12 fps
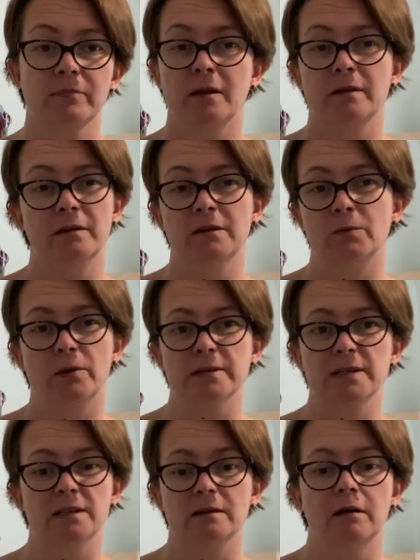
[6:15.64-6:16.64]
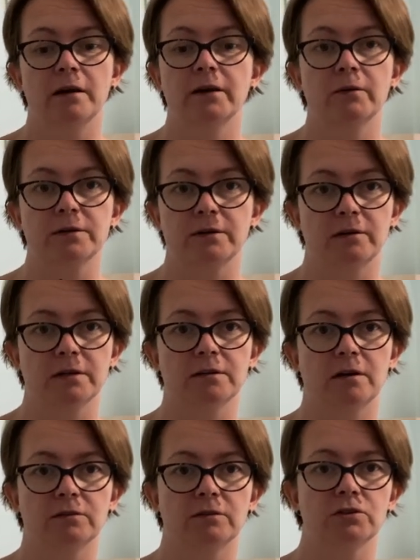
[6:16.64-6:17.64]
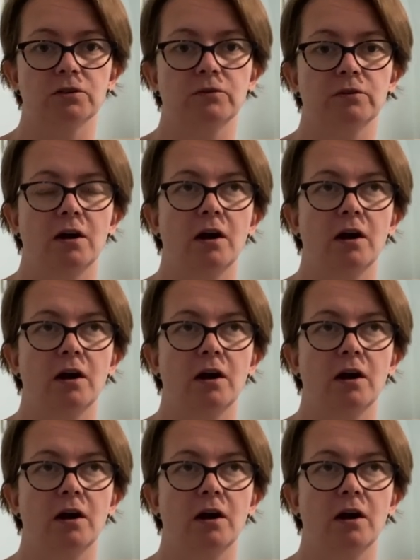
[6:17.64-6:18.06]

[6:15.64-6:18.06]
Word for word: I don't know why I did it. I know I don't like ties on the shoulder.